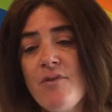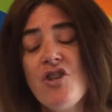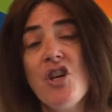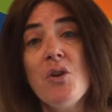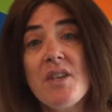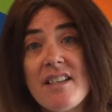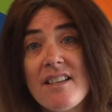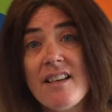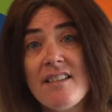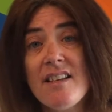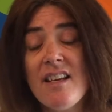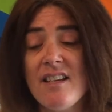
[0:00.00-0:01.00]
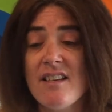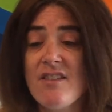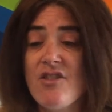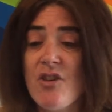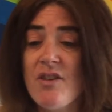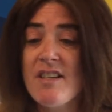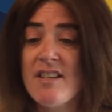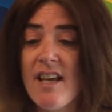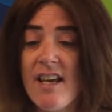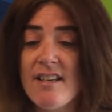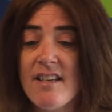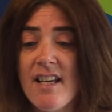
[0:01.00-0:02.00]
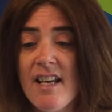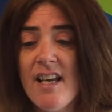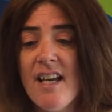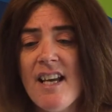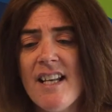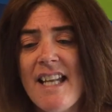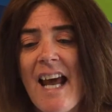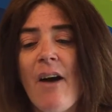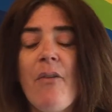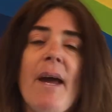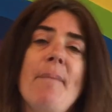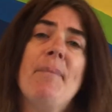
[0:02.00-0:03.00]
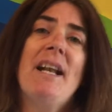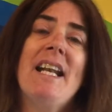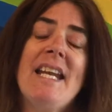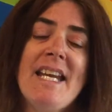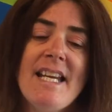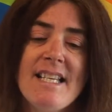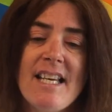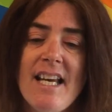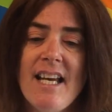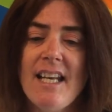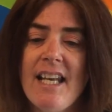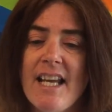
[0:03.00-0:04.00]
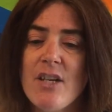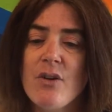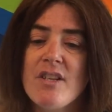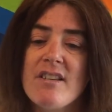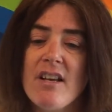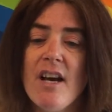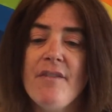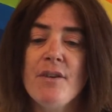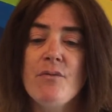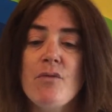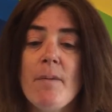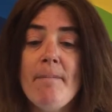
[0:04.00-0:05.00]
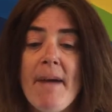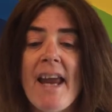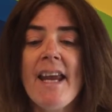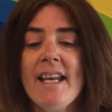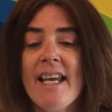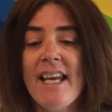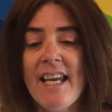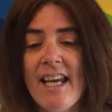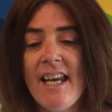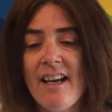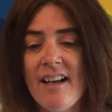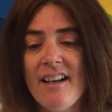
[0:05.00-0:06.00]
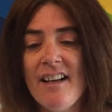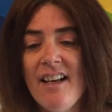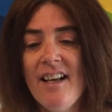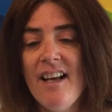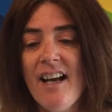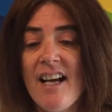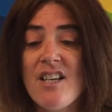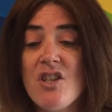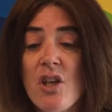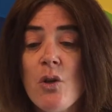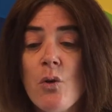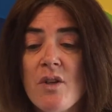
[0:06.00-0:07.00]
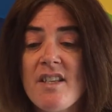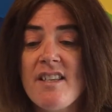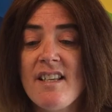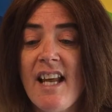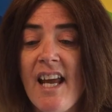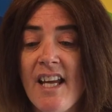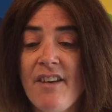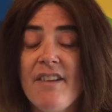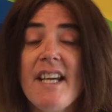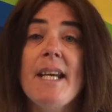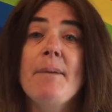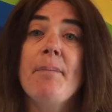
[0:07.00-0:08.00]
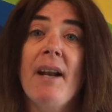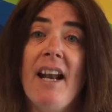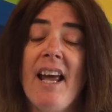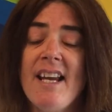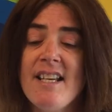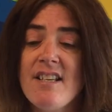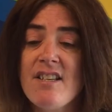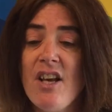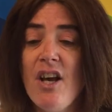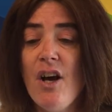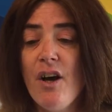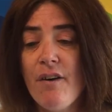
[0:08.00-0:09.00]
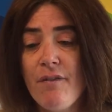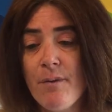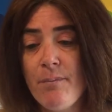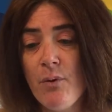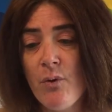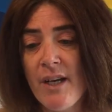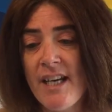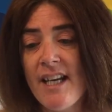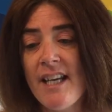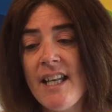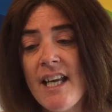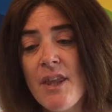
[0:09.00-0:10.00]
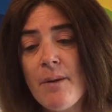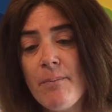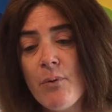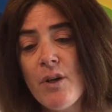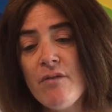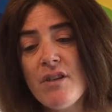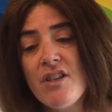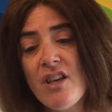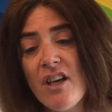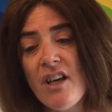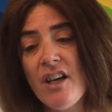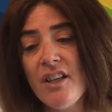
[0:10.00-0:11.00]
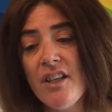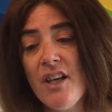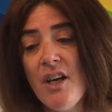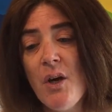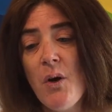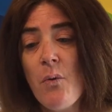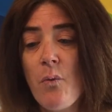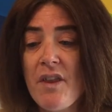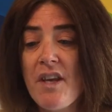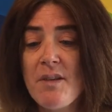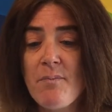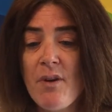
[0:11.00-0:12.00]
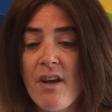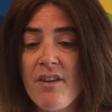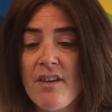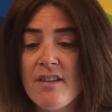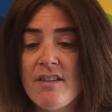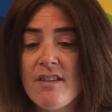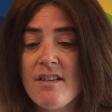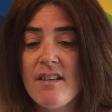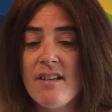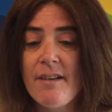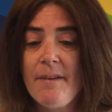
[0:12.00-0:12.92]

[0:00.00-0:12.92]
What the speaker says: Judah says this. Judah says, now then, please let your servant remain here as the Lord's slave in place of the boy, and let the boy return with his brothers.